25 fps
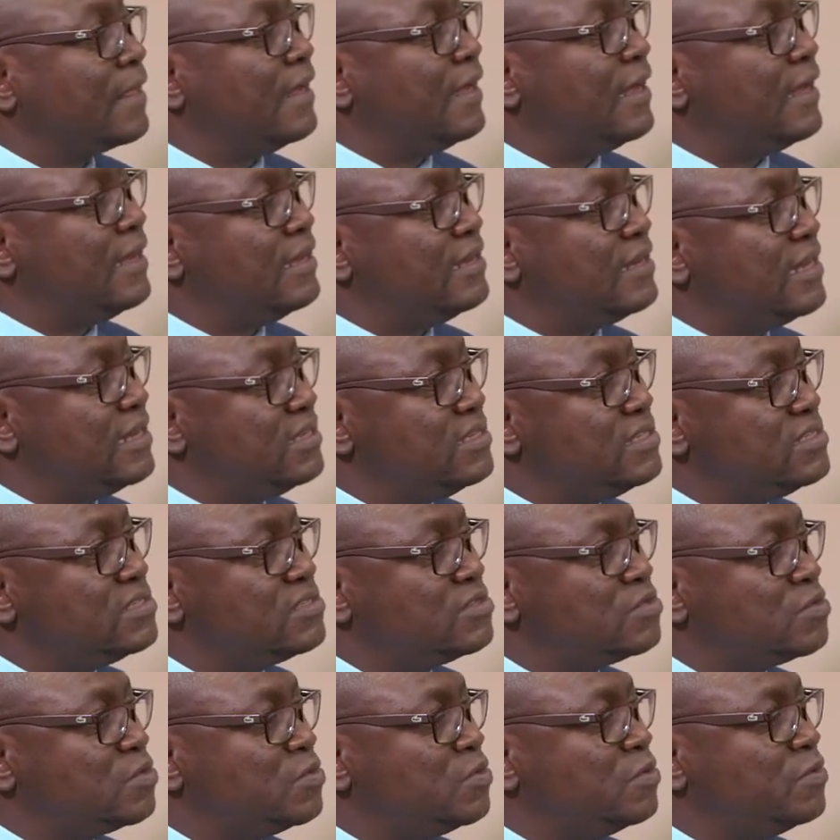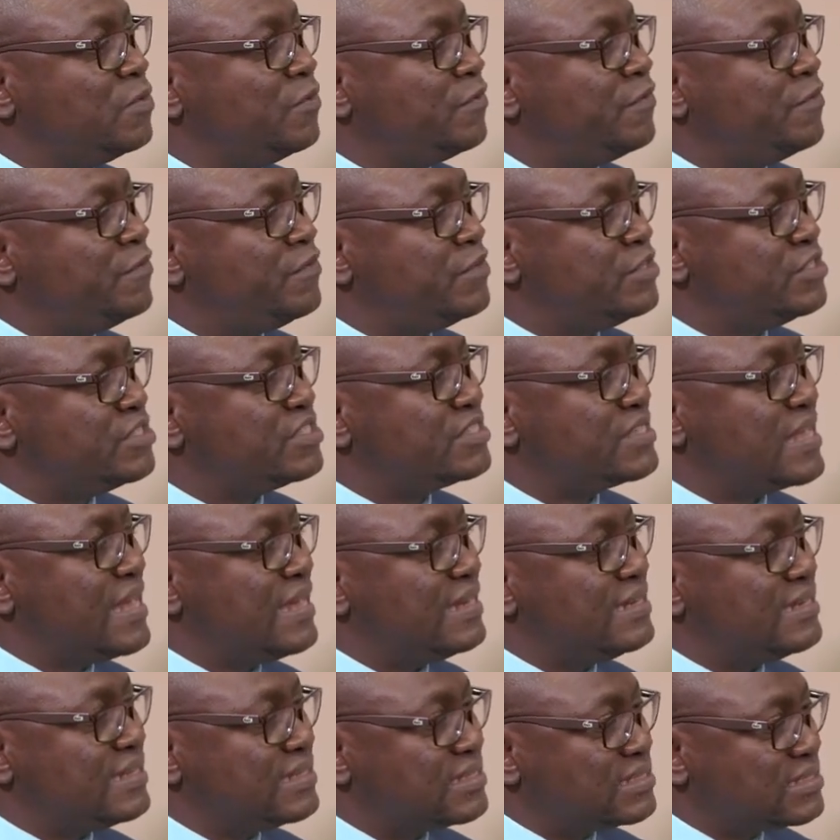And that is to first
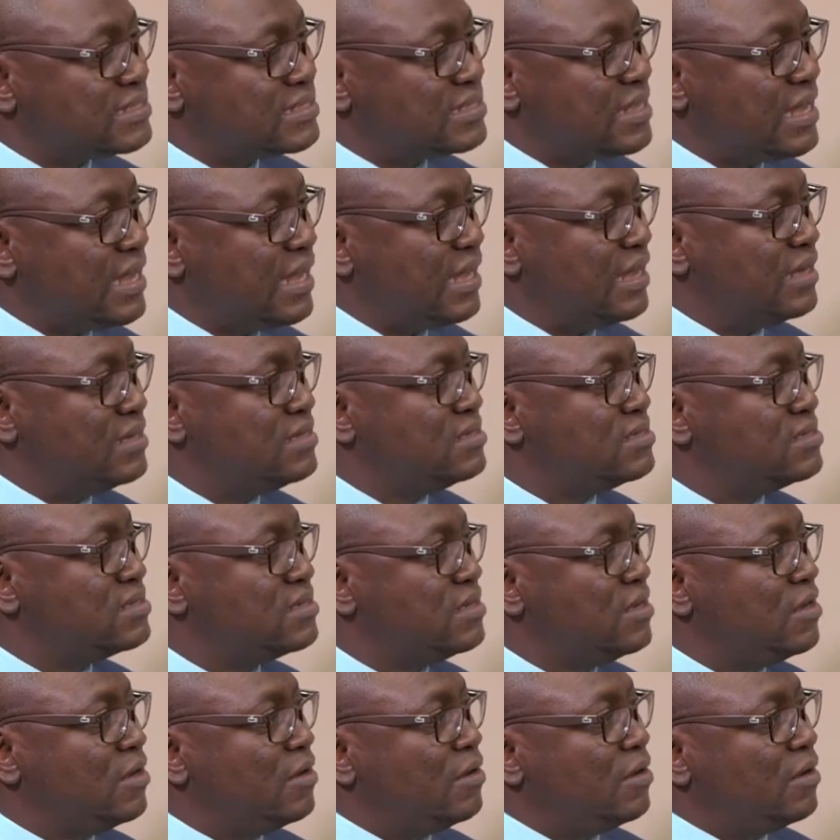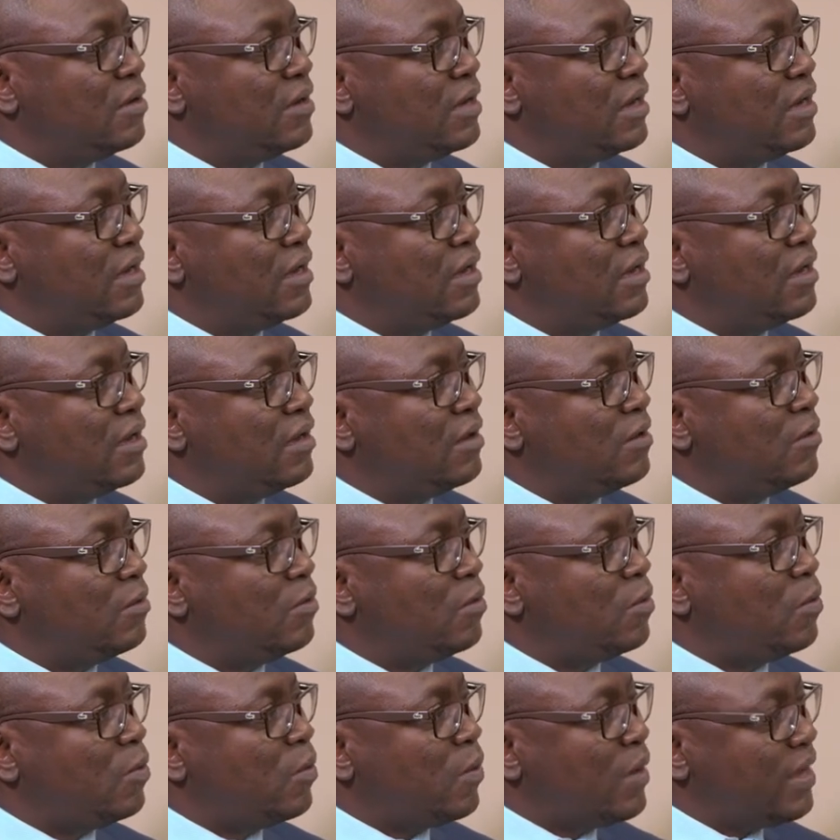understand uh,
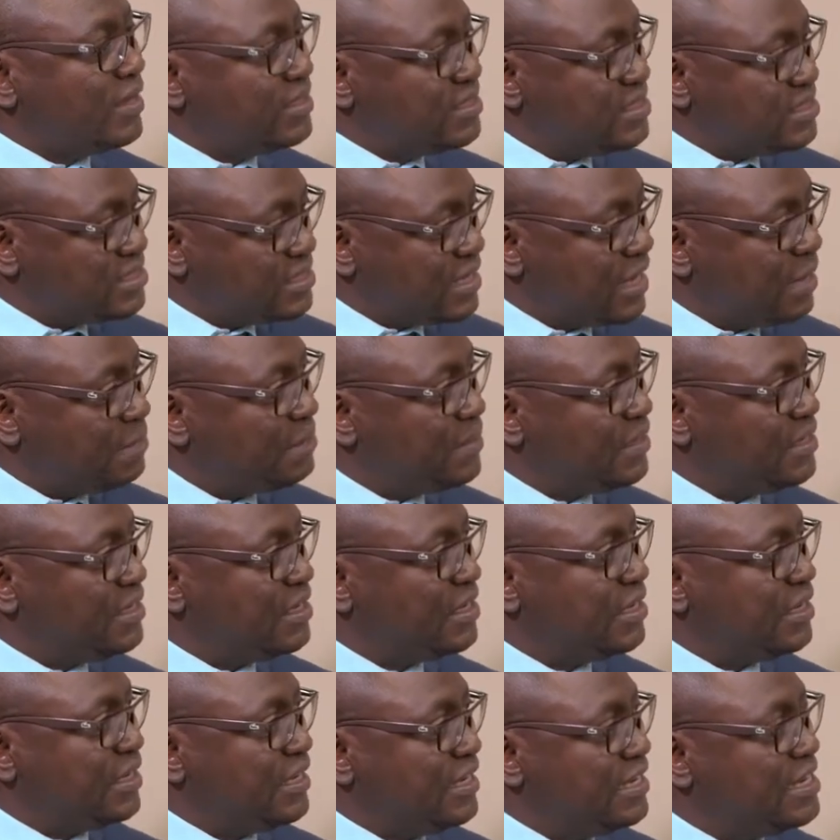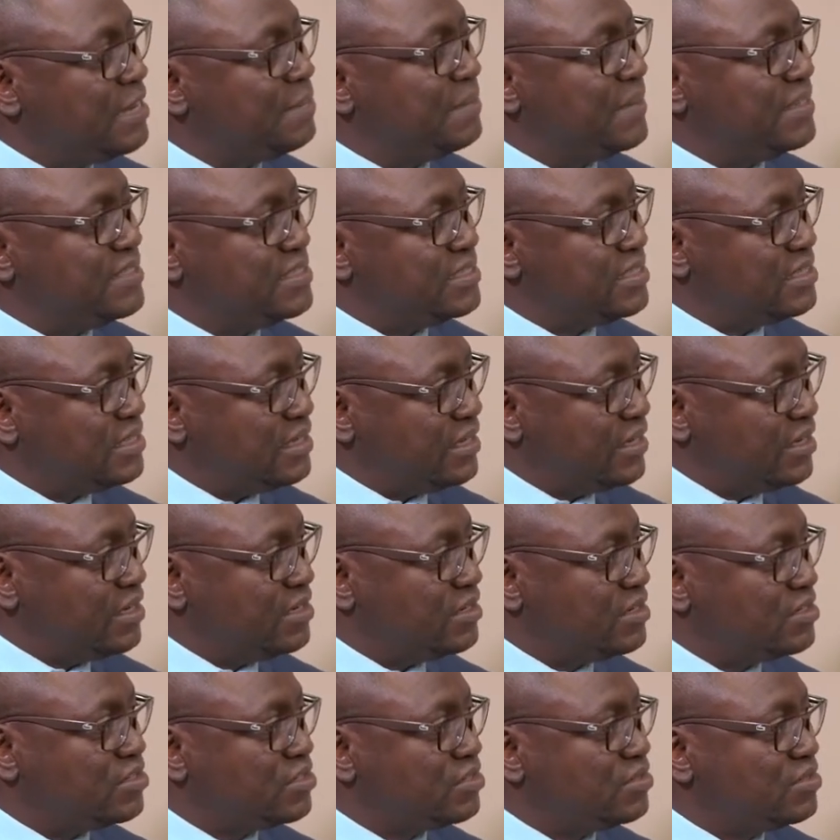what is happening in a particular
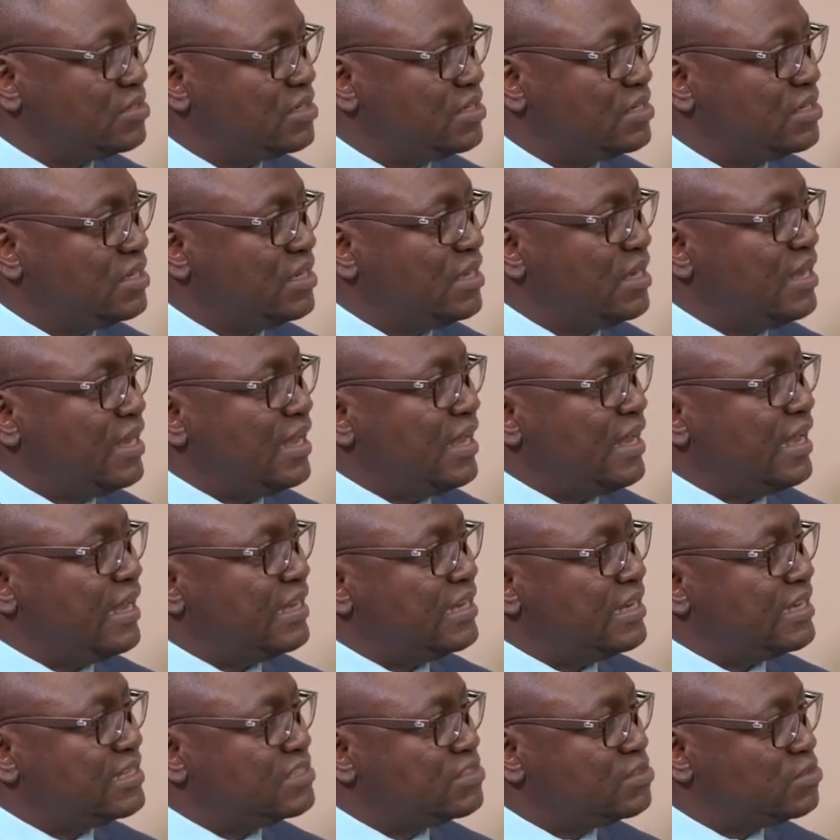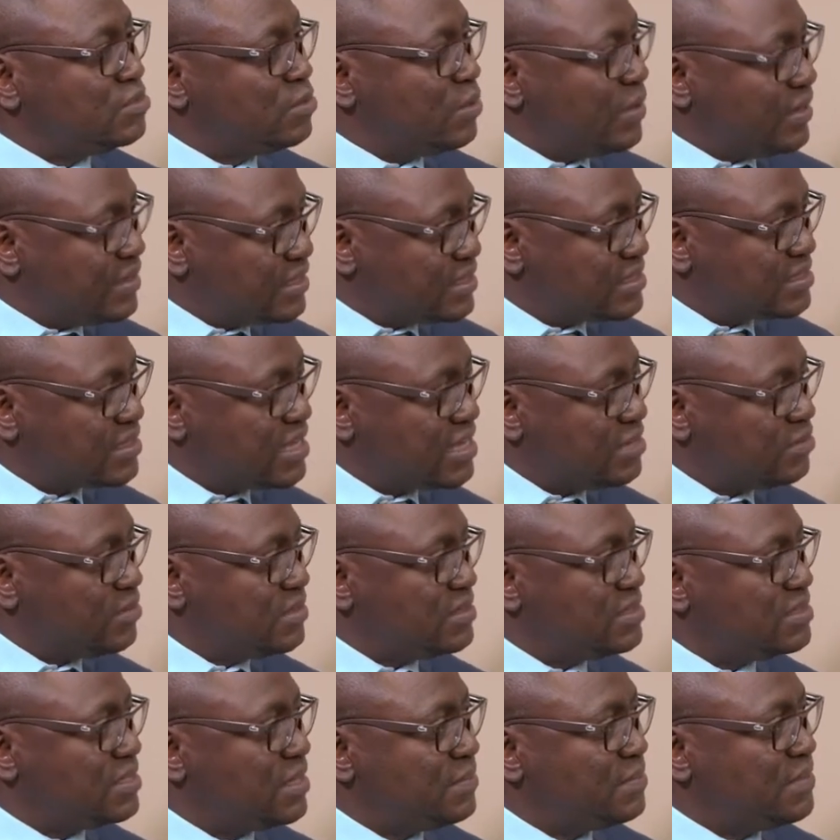industry. And as you understand
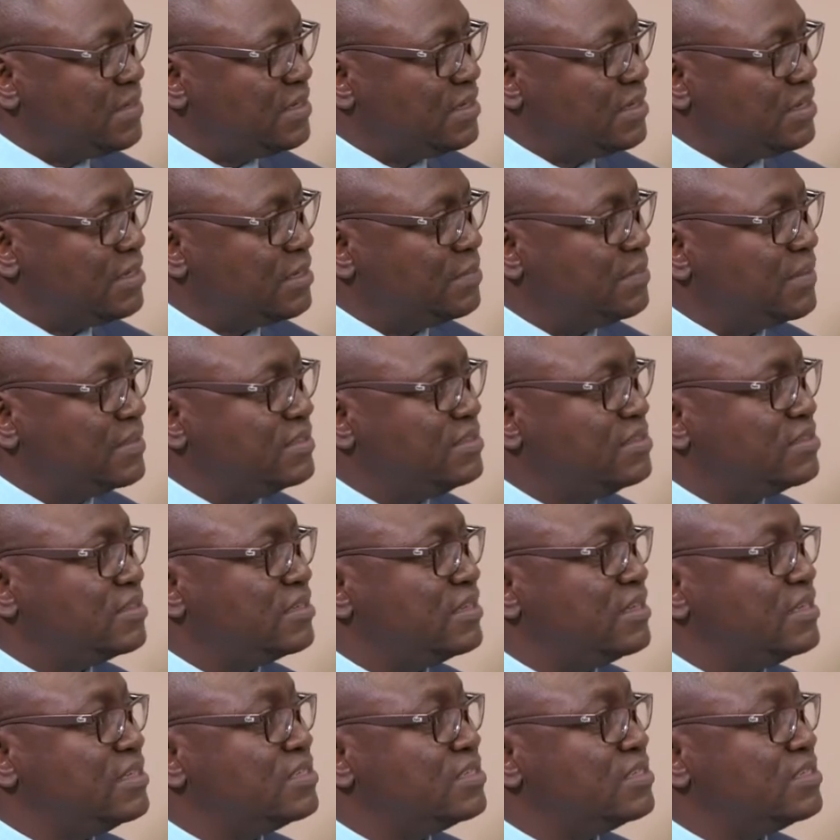what is happening in a particular